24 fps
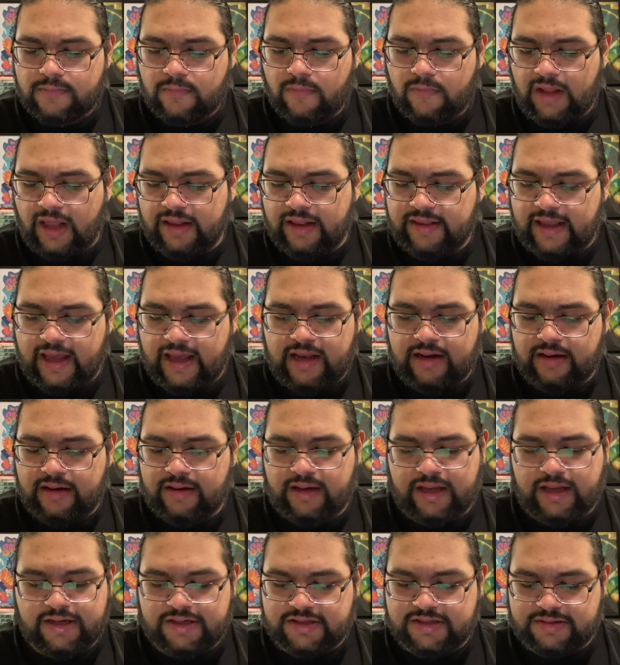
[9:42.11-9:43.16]
then
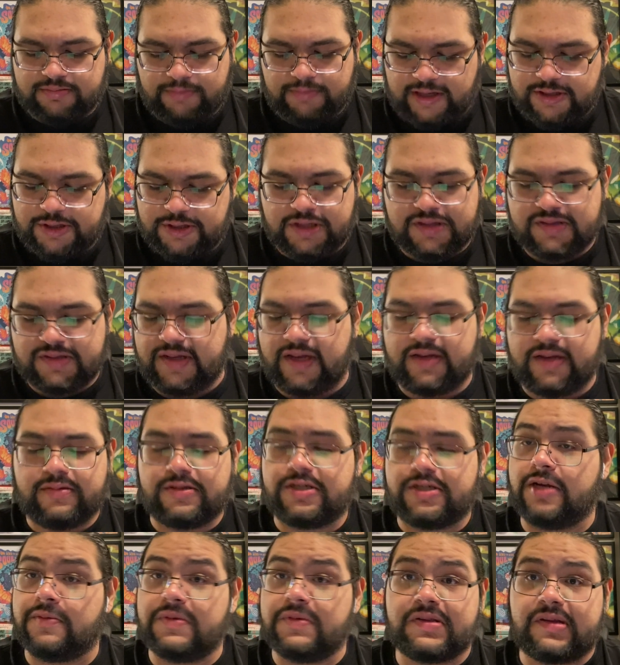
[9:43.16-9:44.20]
he just mentions that
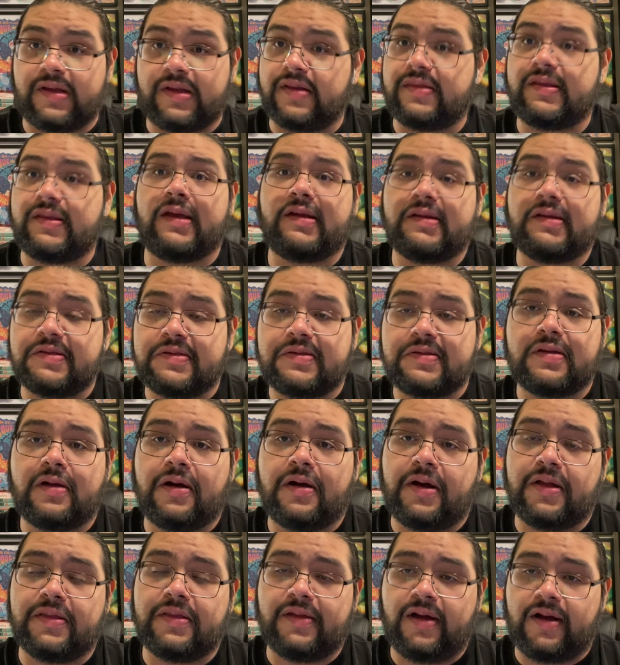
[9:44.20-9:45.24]
Jim is going to take us
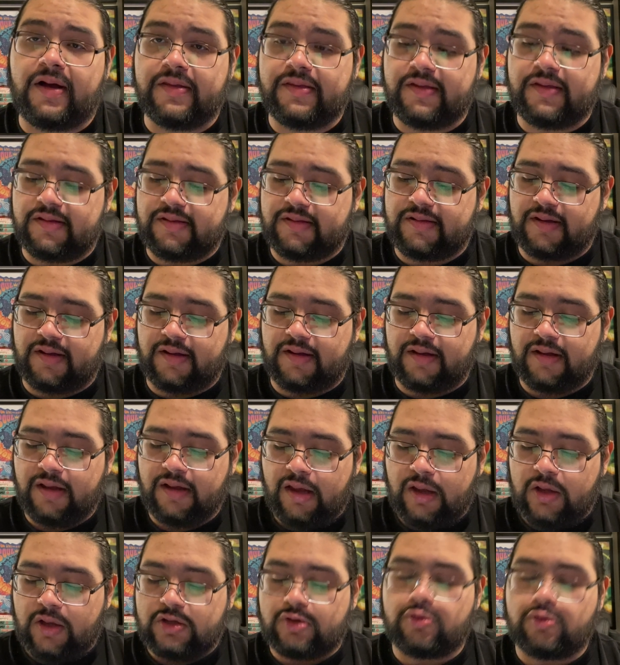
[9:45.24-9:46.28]
on this
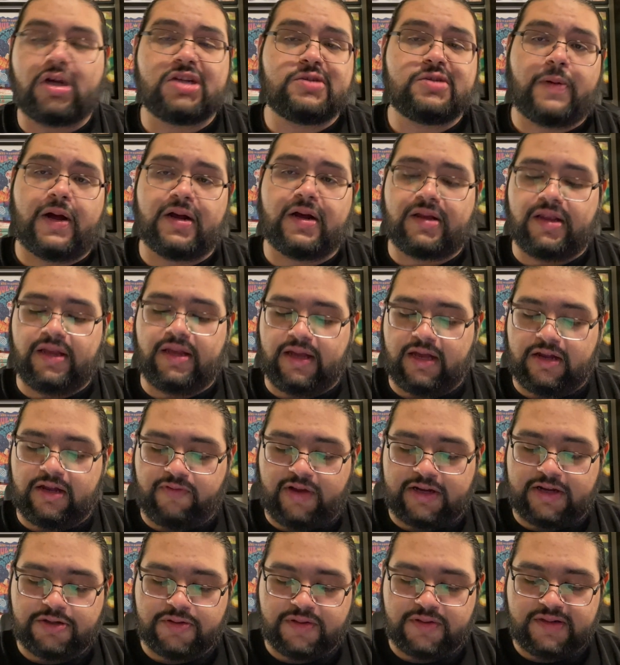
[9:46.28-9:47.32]
swashbuckling
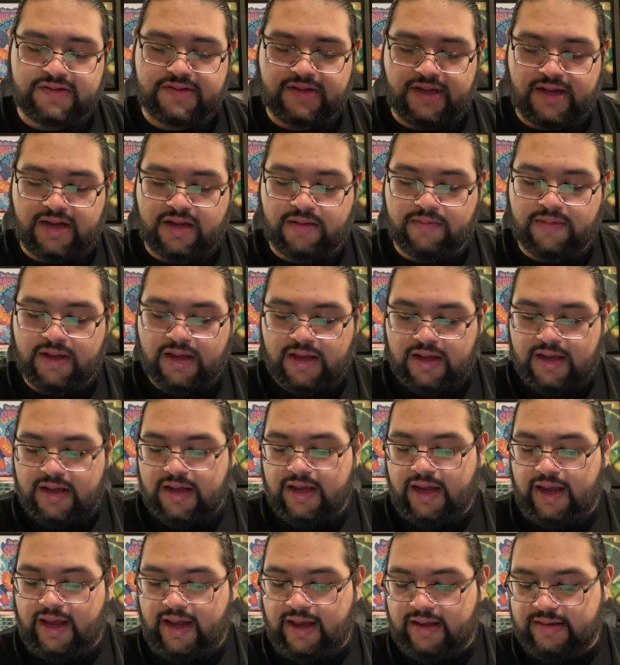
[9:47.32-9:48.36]
adventure this time,
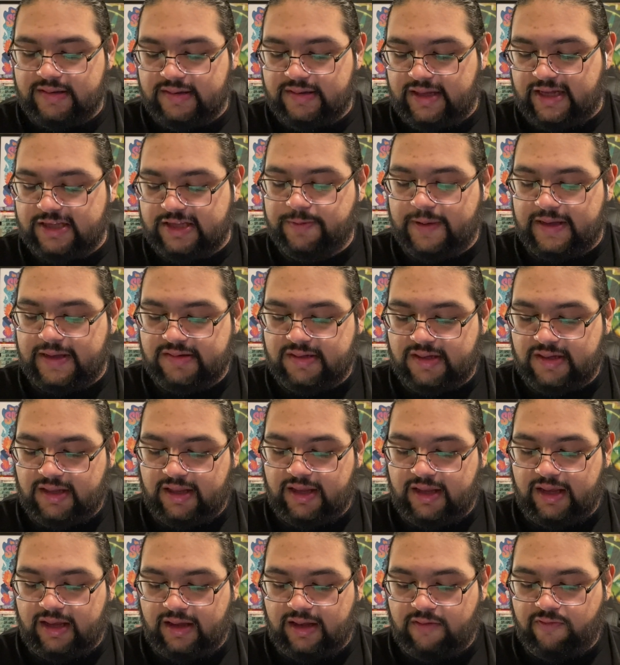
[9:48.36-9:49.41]
and that's basically
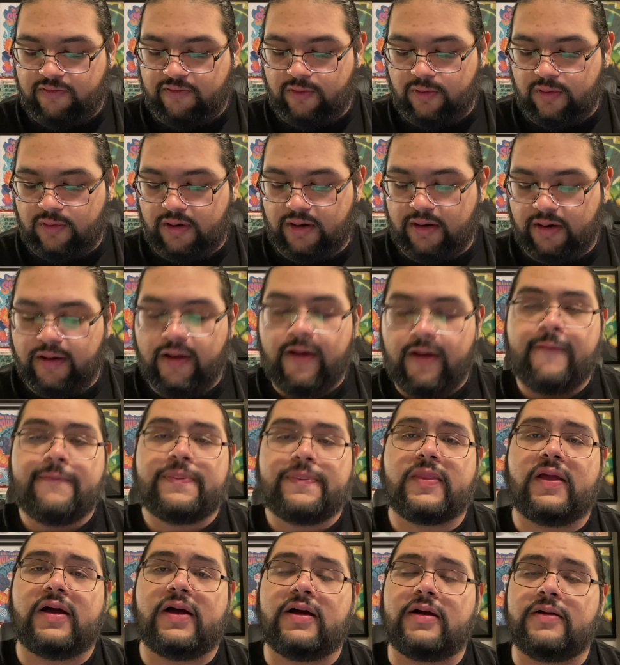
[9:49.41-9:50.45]
it for
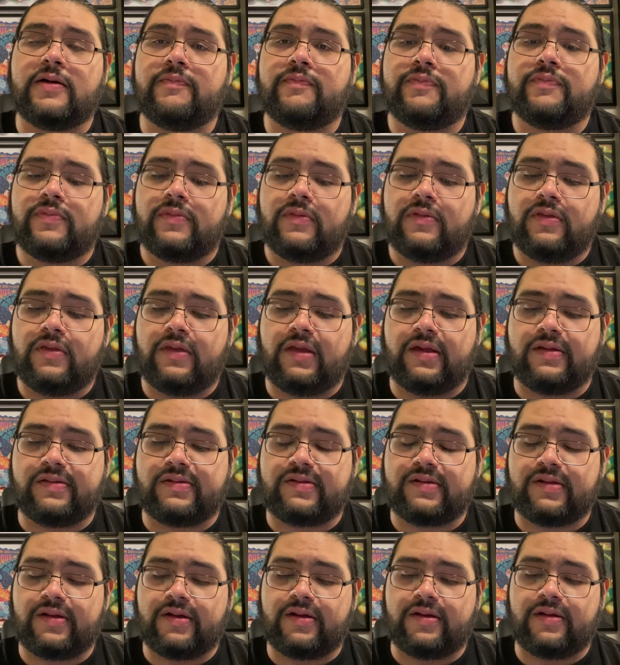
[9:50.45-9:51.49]
this
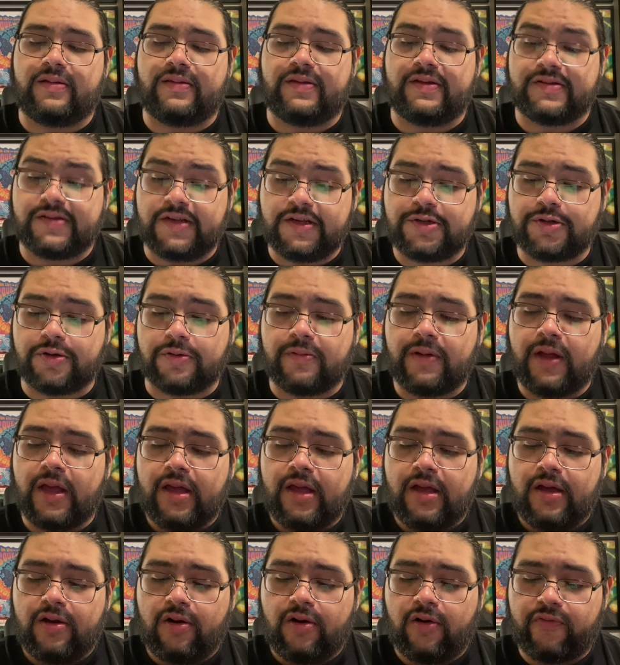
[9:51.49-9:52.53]
issue.
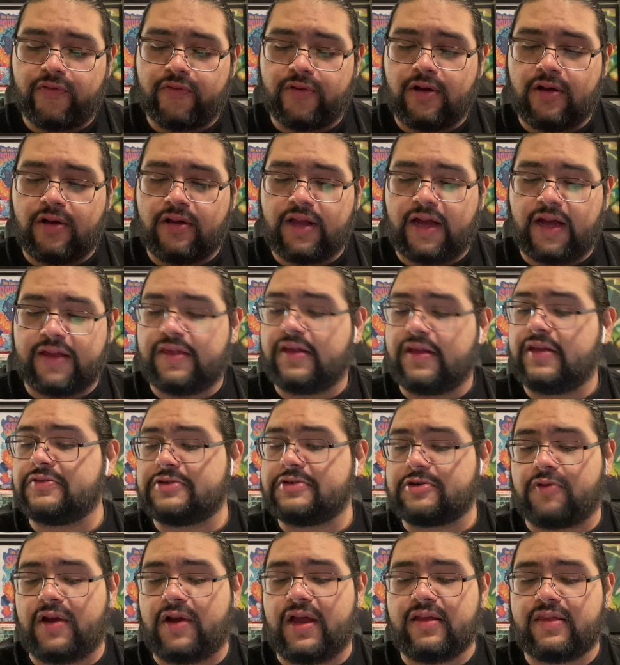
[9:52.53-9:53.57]
overall, I think it was
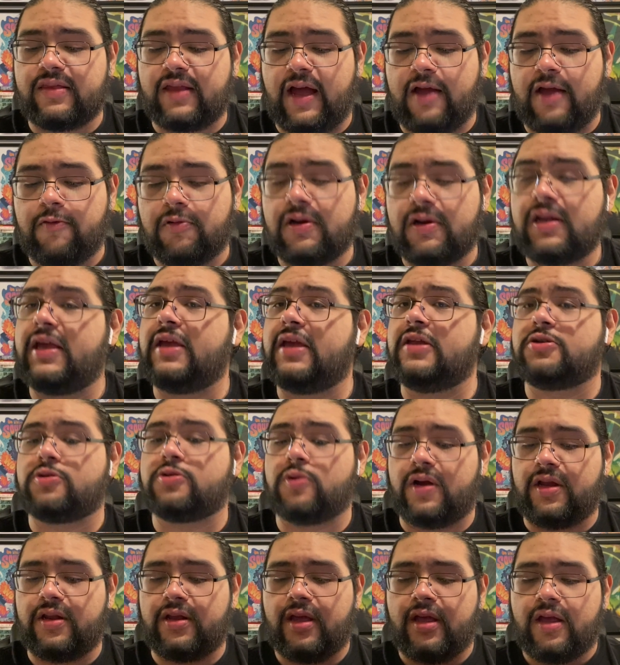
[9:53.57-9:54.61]
great. I really
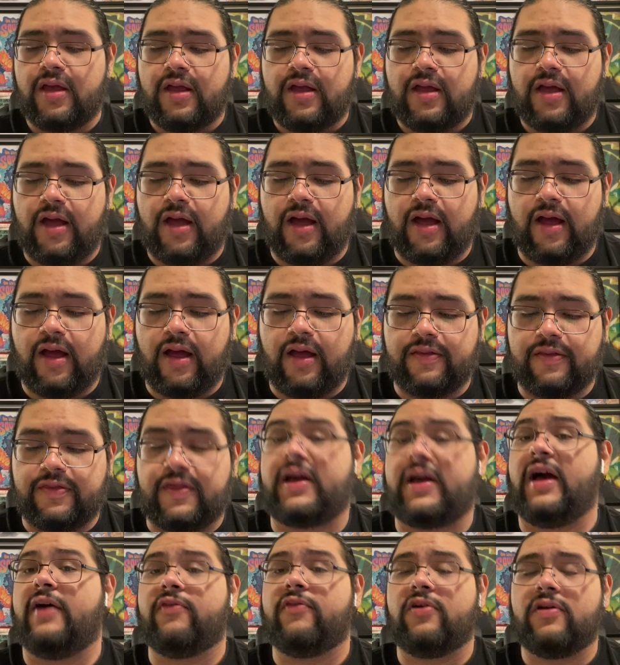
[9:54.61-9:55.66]
enjoyed the
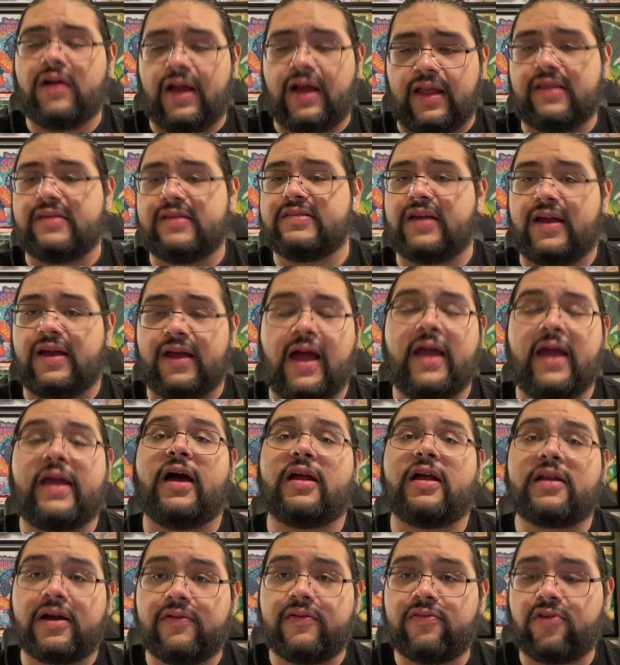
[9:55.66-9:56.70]
cover. At least I
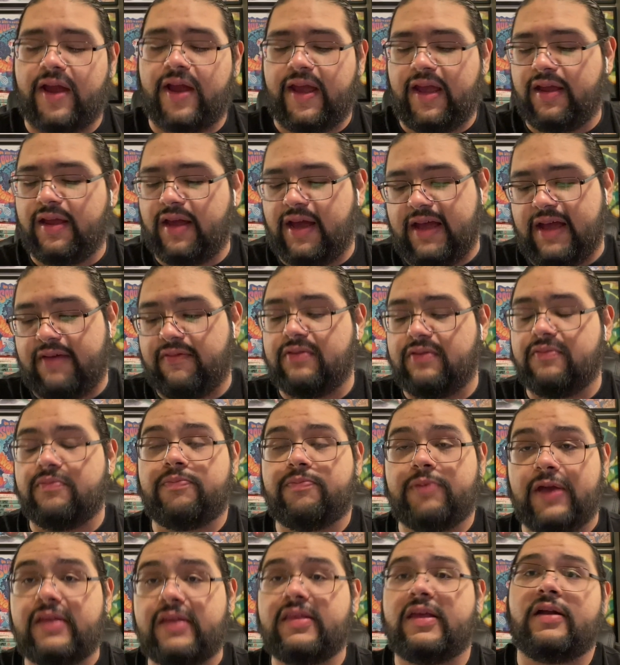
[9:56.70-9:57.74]
got cover A. I haven't
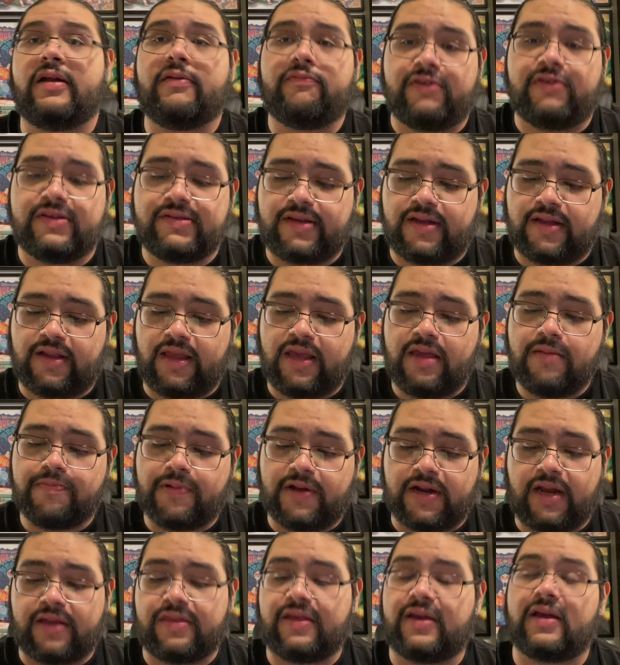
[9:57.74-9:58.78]
picked it up physically,
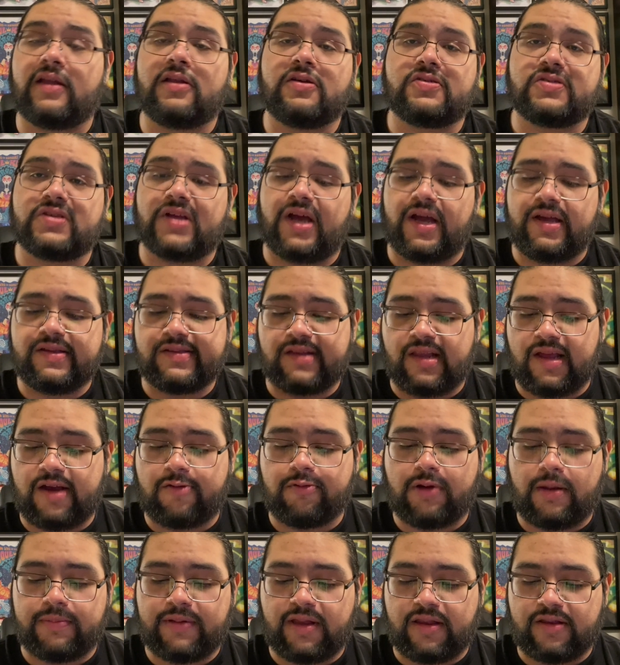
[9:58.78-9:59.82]
but I think it looks nice. I like
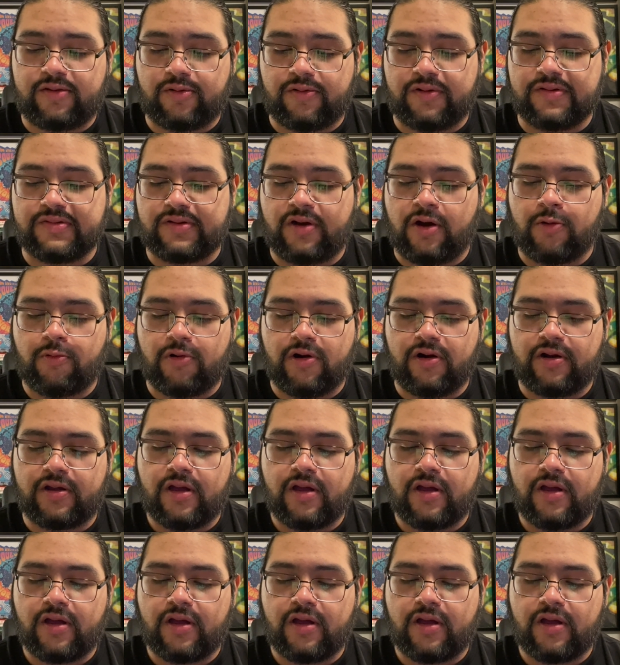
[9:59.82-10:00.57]
Rob Del Toro's artwork.